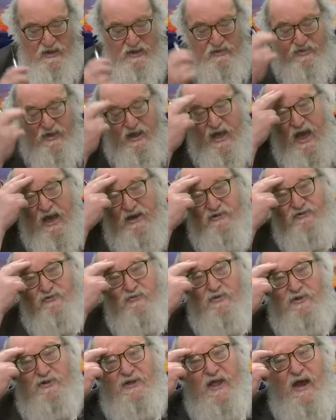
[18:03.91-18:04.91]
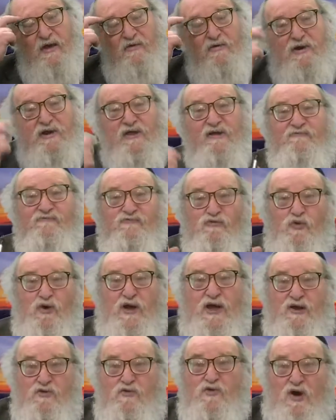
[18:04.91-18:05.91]
In the actual narrative,
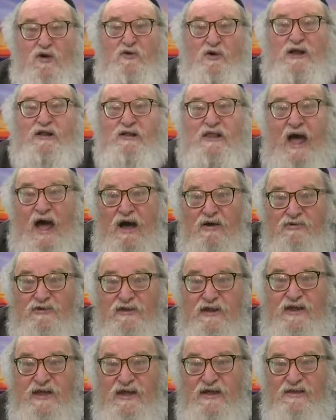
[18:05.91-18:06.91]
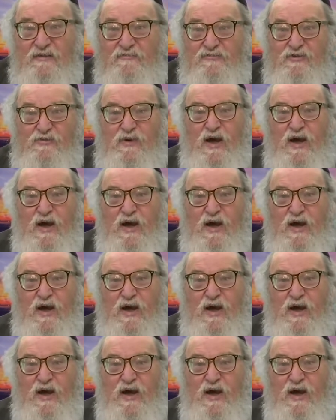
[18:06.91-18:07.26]
we were allowed to kill him.